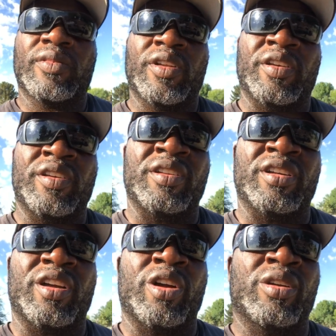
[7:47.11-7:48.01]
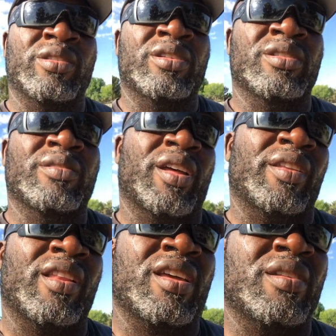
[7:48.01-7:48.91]
in the
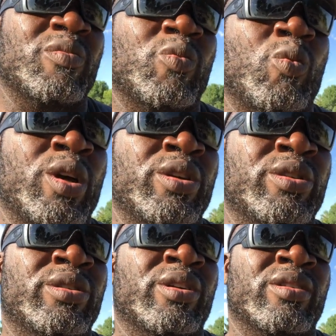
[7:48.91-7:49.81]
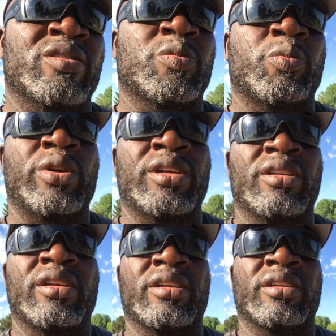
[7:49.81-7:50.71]
late winter, early
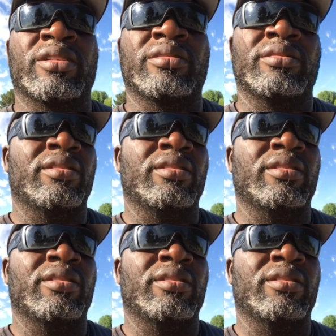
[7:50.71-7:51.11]
spring here,